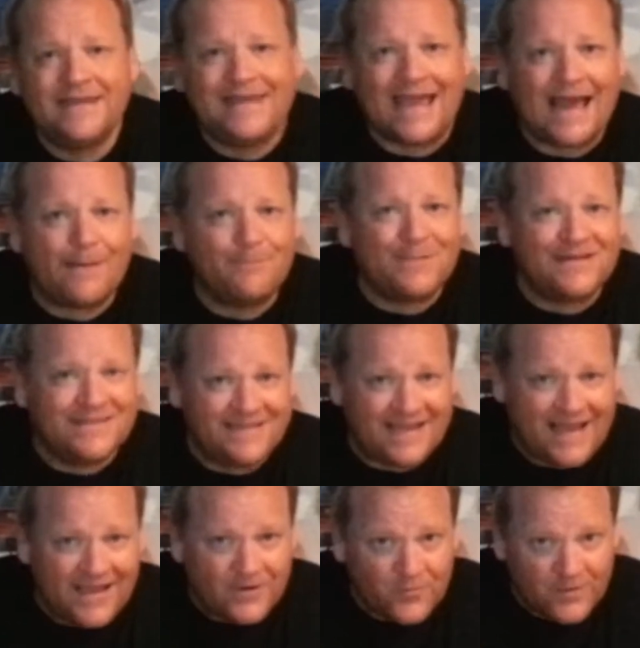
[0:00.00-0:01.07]
gap
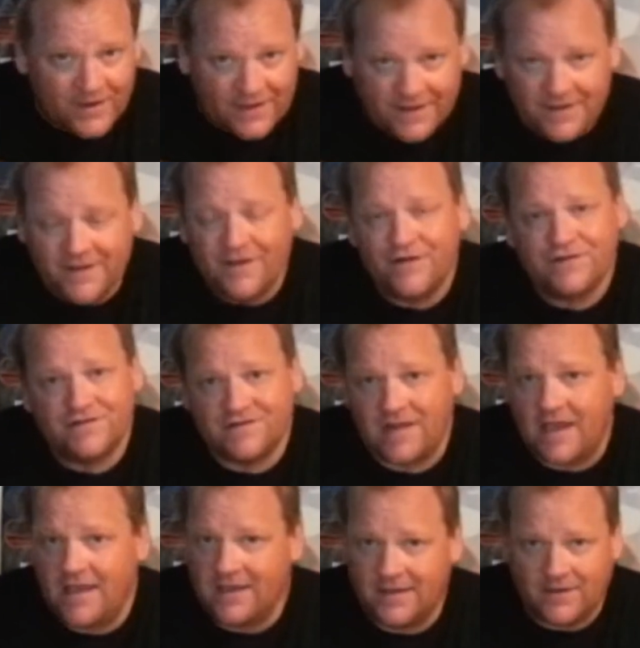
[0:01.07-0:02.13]
integrity,
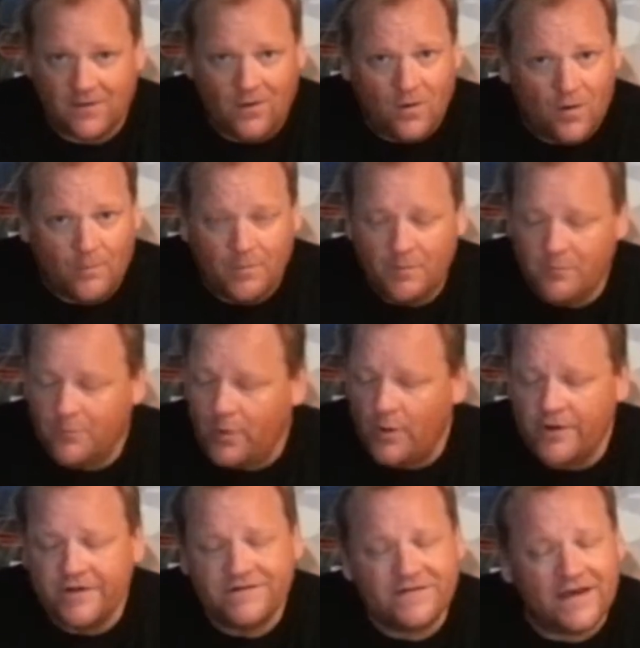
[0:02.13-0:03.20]
staying at home.
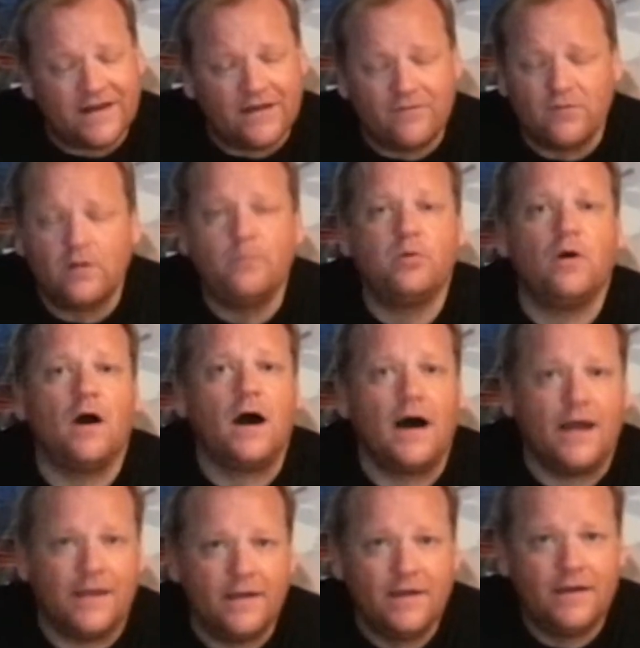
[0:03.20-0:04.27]
Boy, does that ever
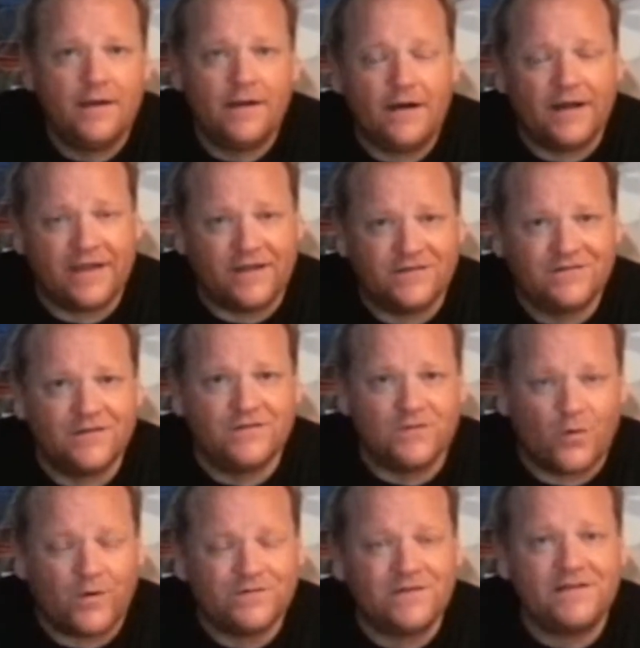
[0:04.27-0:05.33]
apply against the
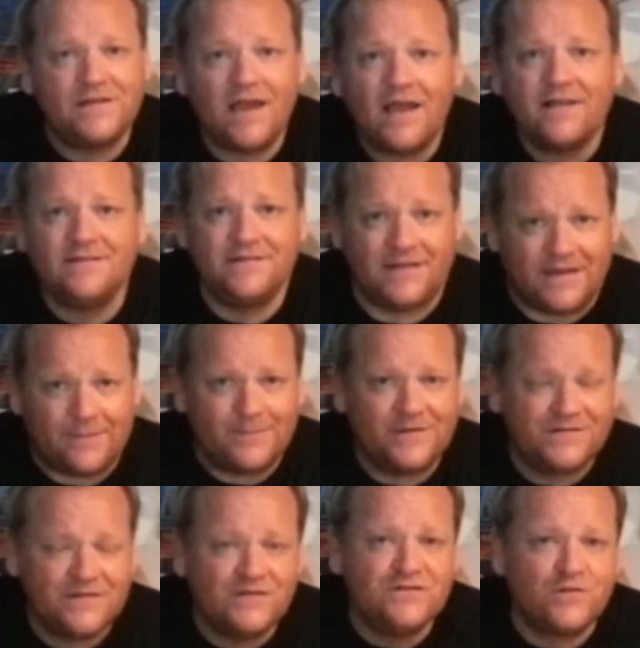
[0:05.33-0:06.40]
Georgia Tech team.
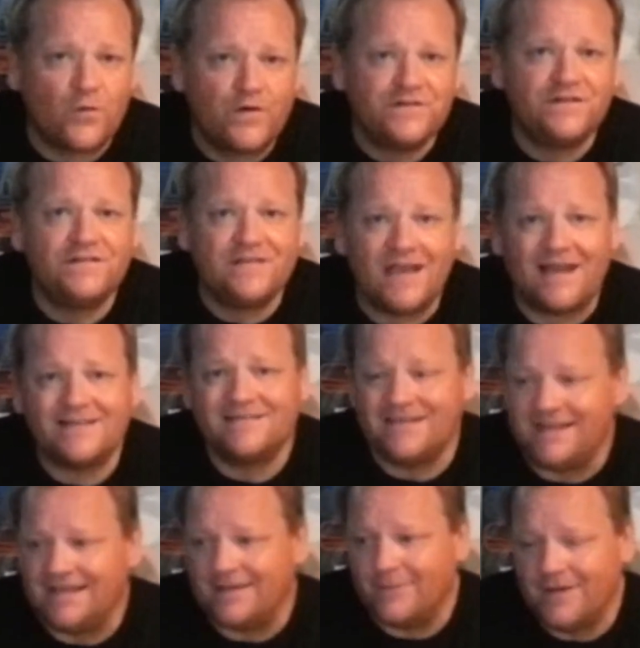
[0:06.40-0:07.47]
This is a Georgia Tech
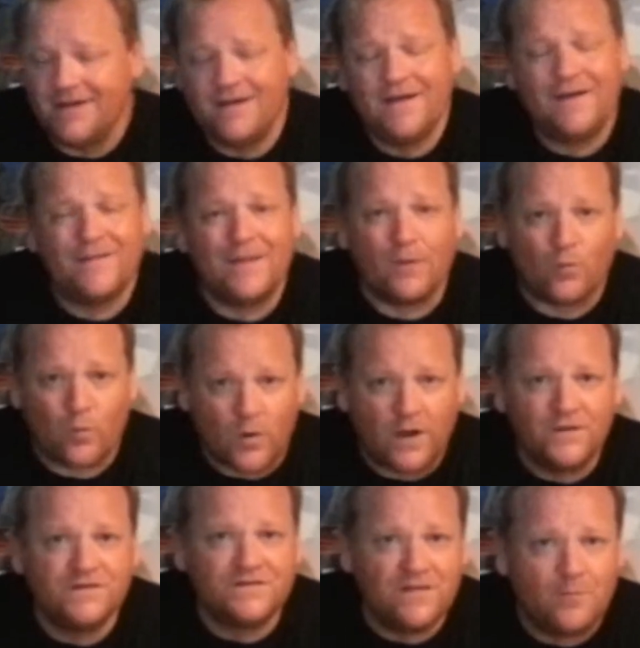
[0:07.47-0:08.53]
team that
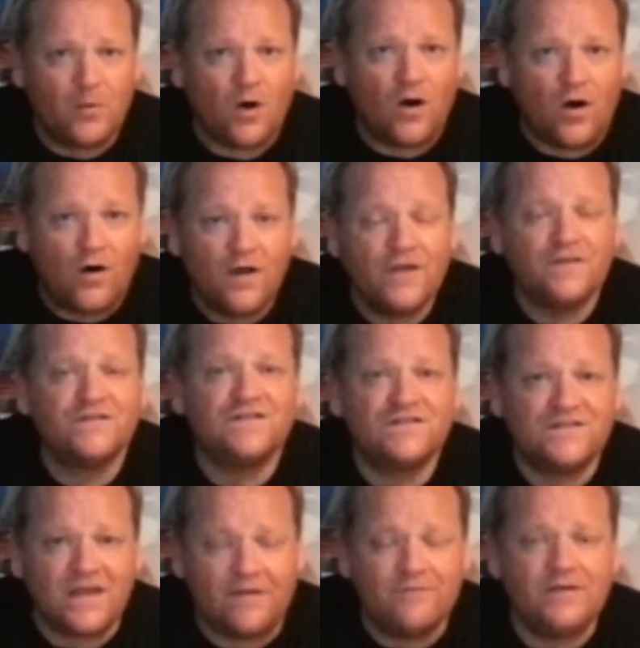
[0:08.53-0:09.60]
runs the ball
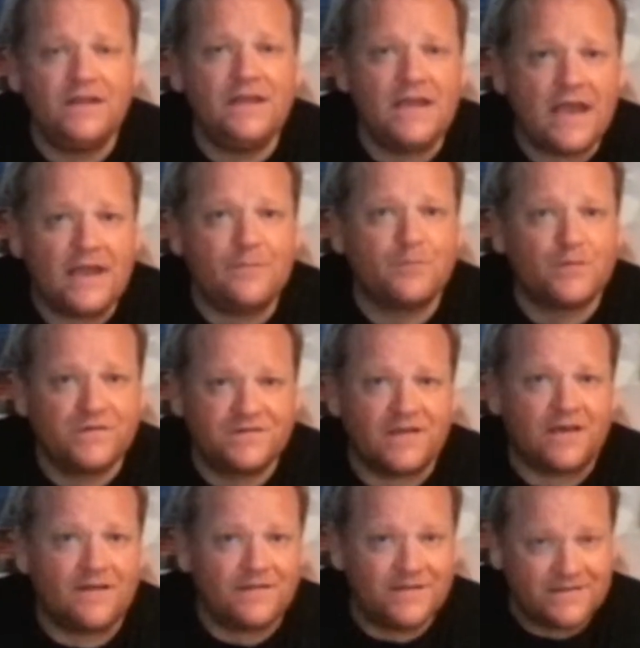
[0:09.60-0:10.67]

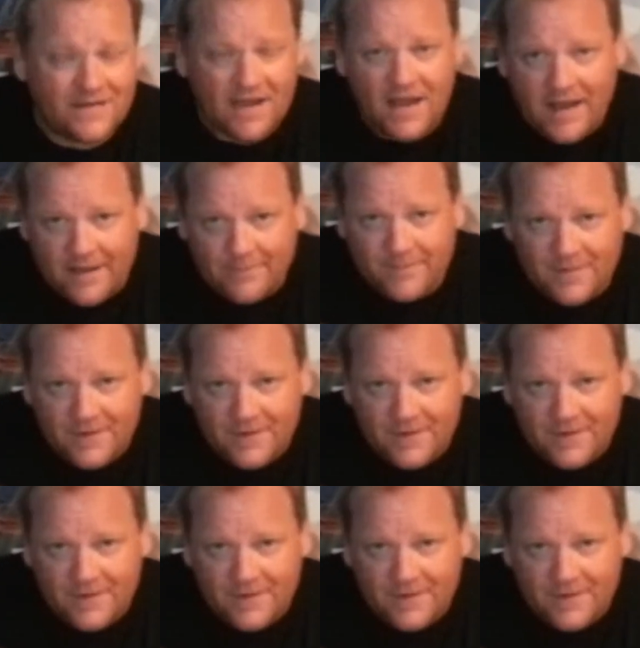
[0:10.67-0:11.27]
78% of the time.